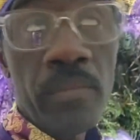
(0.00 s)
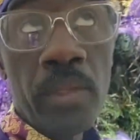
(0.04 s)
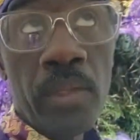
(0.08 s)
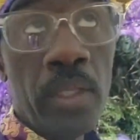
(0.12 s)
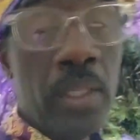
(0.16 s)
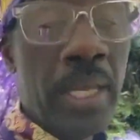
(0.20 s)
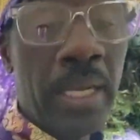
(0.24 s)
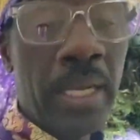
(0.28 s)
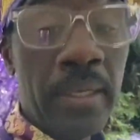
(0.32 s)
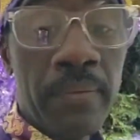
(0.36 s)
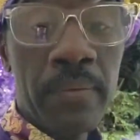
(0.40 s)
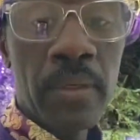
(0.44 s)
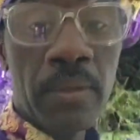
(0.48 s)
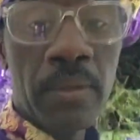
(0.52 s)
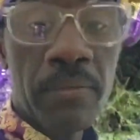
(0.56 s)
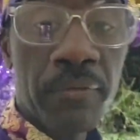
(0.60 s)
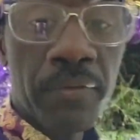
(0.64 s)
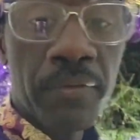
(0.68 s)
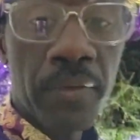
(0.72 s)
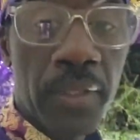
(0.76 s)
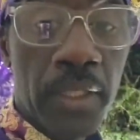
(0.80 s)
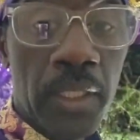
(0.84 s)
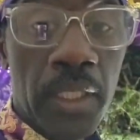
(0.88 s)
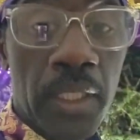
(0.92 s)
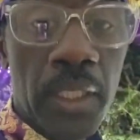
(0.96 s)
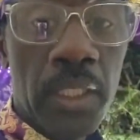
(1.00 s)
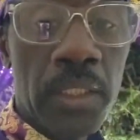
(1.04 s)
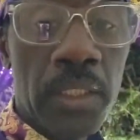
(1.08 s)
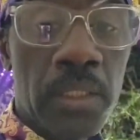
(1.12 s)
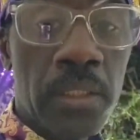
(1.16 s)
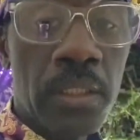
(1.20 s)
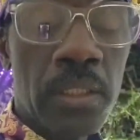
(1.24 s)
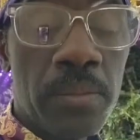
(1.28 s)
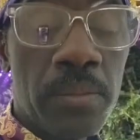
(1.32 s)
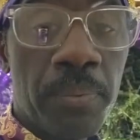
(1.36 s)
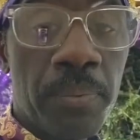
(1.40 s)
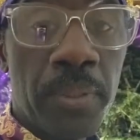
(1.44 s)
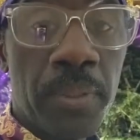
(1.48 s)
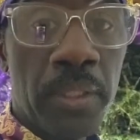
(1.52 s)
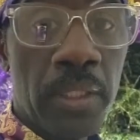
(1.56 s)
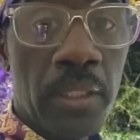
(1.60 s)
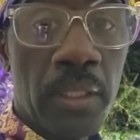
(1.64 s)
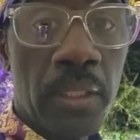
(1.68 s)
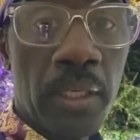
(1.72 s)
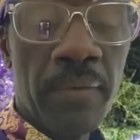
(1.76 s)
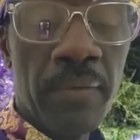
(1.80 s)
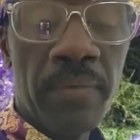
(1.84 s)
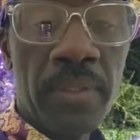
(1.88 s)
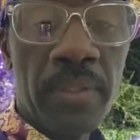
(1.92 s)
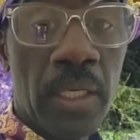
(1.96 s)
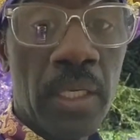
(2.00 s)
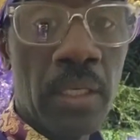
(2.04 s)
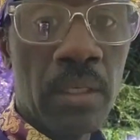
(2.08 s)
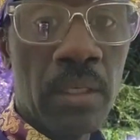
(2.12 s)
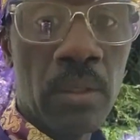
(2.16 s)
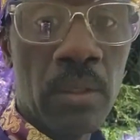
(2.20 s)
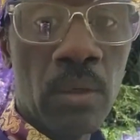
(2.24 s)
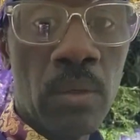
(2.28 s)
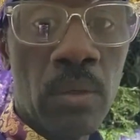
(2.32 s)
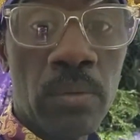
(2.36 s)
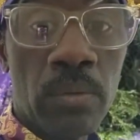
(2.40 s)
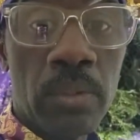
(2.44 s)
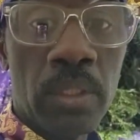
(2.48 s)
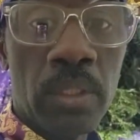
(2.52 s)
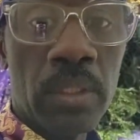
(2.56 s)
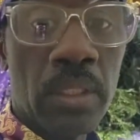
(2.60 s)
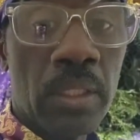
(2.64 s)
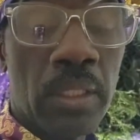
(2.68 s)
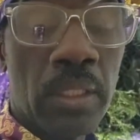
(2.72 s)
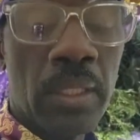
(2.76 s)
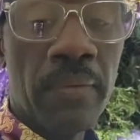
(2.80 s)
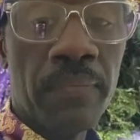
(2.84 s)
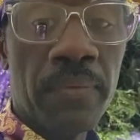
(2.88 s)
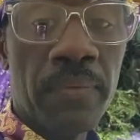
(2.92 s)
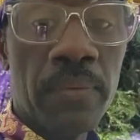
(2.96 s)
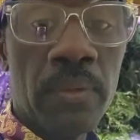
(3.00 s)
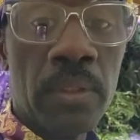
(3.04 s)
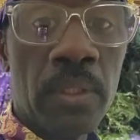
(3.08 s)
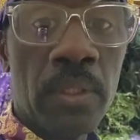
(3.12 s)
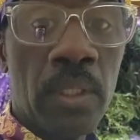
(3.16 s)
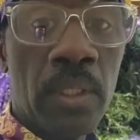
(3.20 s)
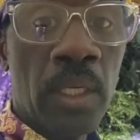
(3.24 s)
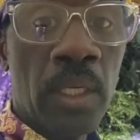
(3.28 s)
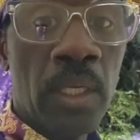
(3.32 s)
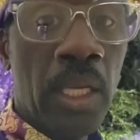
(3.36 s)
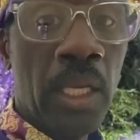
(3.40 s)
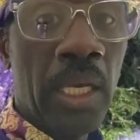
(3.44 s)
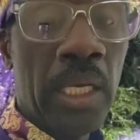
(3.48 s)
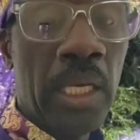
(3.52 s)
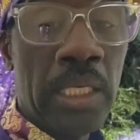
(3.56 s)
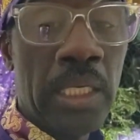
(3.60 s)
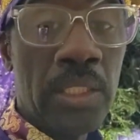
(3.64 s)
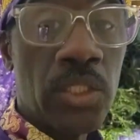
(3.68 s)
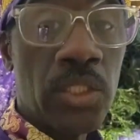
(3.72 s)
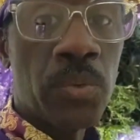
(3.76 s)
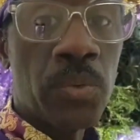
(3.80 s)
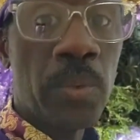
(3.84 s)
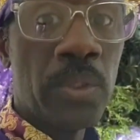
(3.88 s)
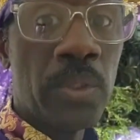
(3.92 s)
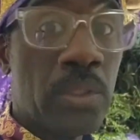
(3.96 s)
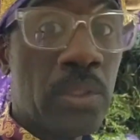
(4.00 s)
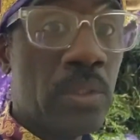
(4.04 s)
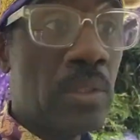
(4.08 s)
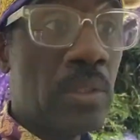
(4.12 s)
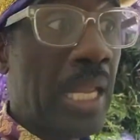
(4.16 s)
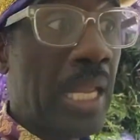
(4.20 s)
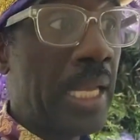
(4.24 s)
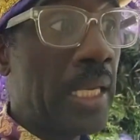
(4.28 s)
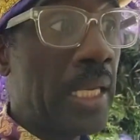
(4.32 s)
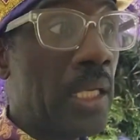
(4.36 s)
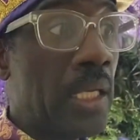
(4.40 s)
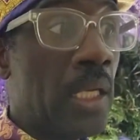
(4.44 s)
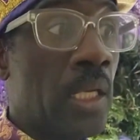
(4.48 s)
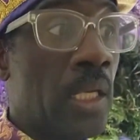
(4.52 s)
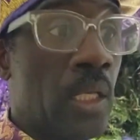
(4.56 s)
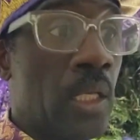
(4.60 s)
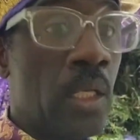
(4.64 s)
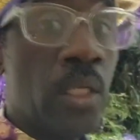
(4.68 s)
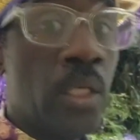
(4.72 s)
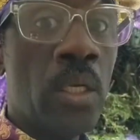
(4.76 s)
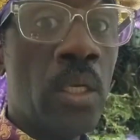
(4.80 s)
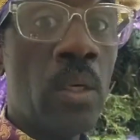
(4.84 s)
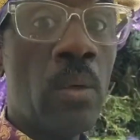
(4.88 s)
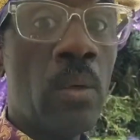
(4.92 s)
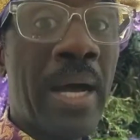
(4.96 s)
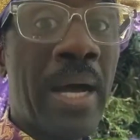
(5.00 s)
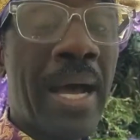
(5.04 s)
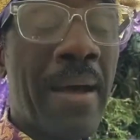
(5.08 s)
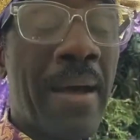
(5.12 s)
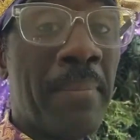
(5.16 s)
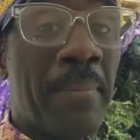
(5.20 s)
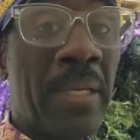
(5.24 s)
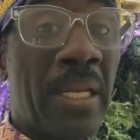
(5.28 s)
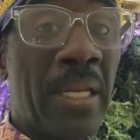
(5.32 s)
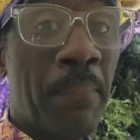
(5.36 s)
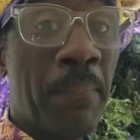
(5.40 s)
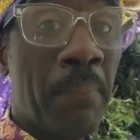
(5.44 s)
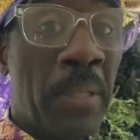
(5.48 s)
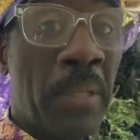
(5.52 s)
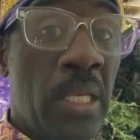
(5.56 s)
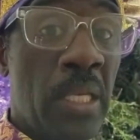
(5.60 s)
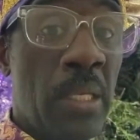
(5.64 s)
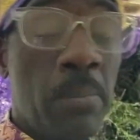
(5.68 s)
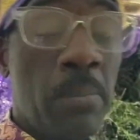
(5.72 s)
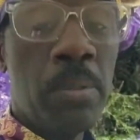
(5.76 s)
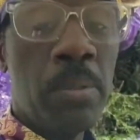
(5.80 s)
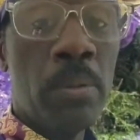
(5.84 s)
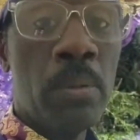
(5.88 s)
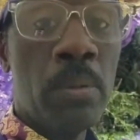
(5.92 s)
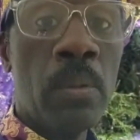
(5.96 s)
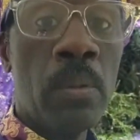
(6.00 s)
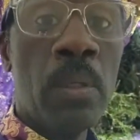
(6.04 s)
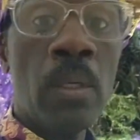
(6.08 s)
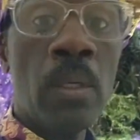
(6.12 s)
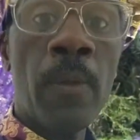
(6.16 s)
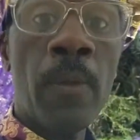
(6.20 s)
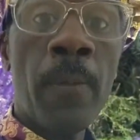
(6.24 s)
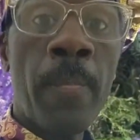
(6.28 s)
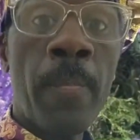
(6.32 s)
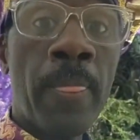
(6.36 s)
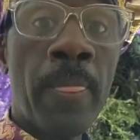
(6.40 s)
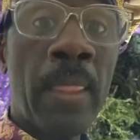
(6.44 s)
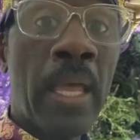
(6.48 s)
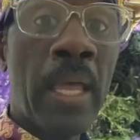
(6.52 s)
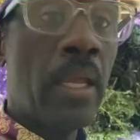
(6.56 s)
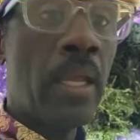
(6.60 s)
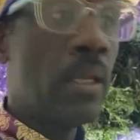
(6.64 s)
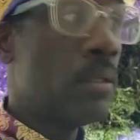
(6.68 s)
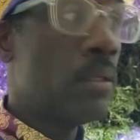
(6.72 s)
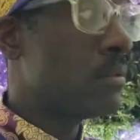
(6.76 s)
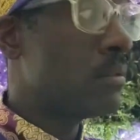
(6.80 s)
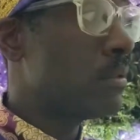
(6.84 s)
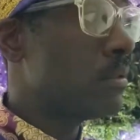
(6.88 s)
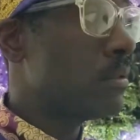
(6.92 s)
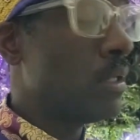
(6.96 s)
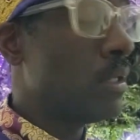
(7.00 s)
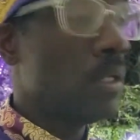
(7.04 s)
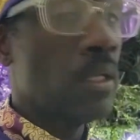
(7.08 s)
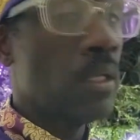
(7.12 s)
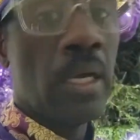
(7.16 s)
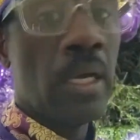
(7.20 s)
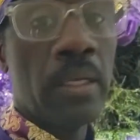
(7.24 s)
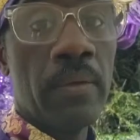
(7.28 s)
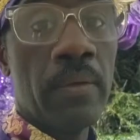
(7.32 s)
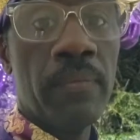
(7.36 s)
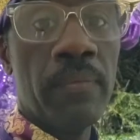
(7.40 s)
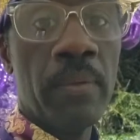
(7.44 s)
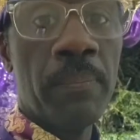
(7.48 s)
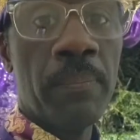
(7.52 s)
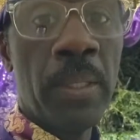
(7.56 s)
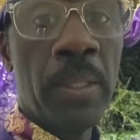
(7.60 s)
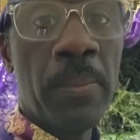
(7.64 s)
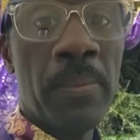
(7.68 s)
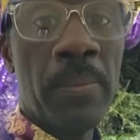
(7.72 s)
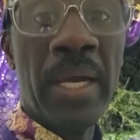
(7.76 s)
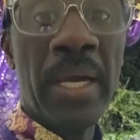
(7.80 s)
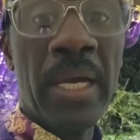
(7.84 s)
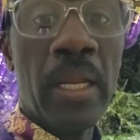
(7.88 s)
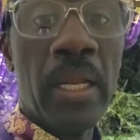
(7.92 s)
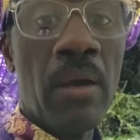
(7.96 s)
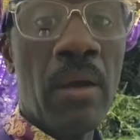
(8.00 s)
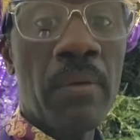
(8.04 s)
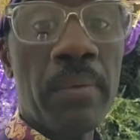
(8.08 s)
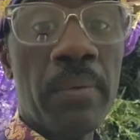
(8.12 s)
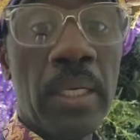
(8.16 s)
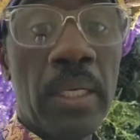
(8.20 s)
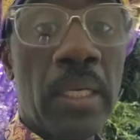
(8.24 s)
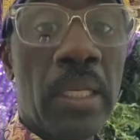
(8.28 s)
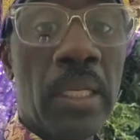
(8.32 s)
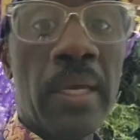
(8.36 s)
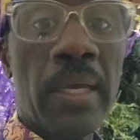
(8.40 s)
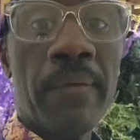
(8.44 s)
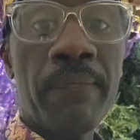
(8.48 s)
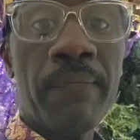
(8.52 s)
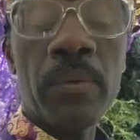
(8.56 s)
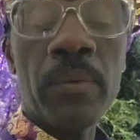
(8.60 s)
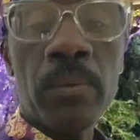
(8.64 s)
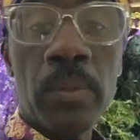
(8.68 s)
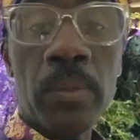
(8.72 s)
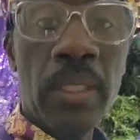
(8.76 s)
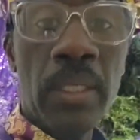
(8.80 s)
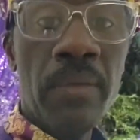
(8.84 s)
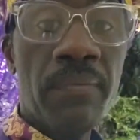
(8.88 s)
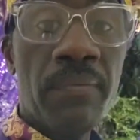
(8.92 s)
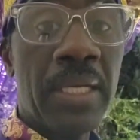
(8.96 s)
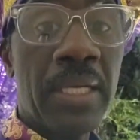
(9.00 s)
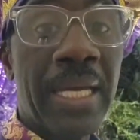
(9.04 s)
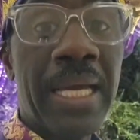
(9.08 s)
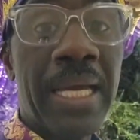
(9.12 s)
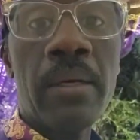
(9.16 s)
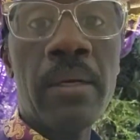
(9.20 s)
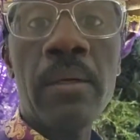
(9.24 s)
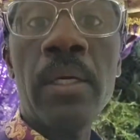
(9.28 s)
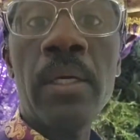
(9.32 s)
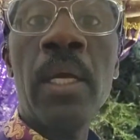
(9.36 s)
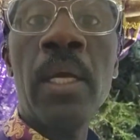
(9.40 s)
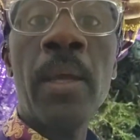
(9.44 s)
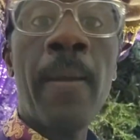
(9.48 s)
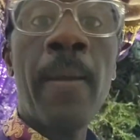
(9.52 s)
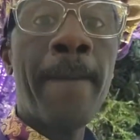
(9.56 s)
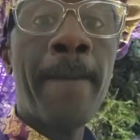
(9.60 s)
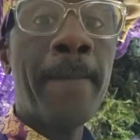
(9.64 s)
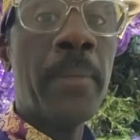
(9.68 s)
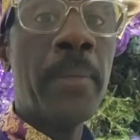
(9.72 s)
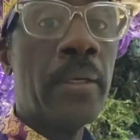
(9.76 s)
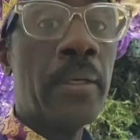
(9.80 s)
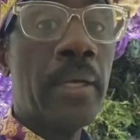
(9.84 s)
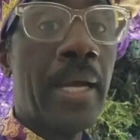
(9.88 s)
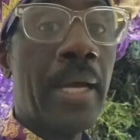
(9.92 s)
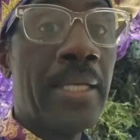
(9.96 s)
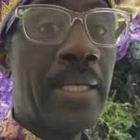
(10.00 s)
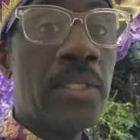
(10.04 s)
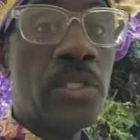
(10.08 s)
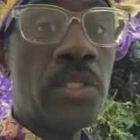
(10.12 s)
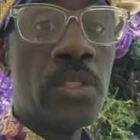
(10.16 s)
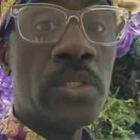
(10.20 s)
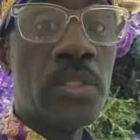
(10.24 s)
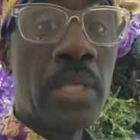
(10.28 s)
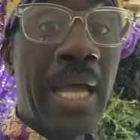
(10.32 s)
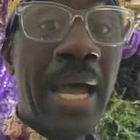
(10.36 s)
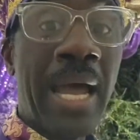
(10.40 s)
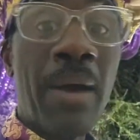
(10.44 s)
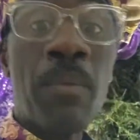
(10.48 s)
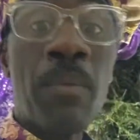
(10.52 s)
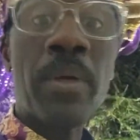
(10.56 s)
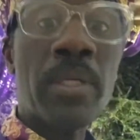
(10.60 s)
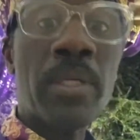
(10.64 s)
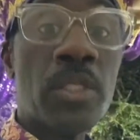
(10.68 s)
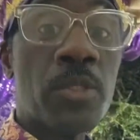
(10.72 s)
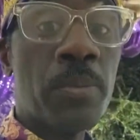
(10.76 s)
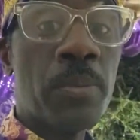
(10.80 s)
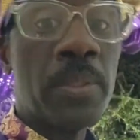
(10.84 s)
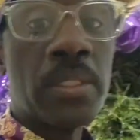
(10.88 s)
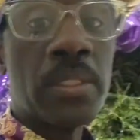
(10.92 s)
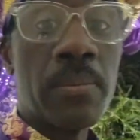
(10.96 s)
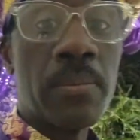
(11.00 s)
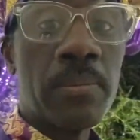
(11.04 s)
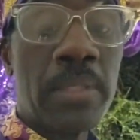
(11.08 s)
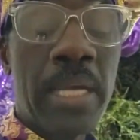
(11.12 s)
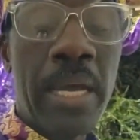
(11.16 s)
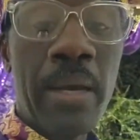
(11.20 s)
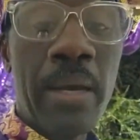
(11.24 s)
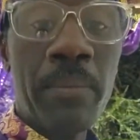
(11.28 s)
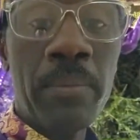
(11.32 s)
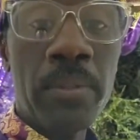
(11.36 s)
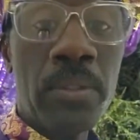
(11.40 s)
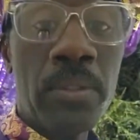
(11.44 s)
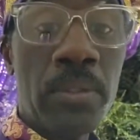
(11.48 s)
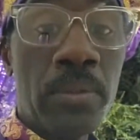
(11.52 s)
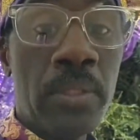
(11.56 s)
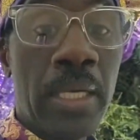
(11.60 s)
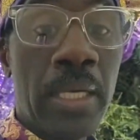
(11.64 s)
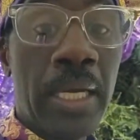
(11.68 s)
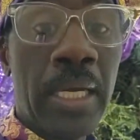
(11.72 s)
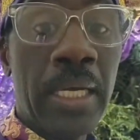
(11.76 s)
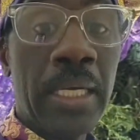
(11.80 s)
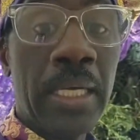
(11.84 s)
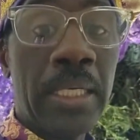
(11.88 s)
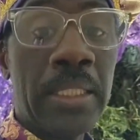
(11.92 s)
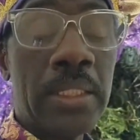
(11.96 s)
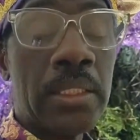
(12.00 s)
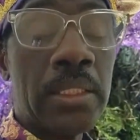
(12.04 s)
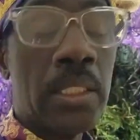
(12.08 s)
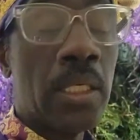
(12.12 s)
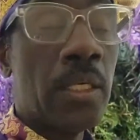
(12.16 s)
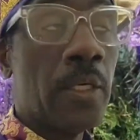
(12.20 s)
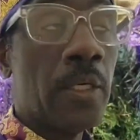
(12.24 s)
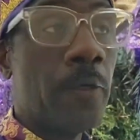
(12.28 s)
Not even on front. It's putting everything on a whole nother level. And I just want you to like know how many people, like a lot of the people had already left or leaving out. But I want to spend some time with you guys,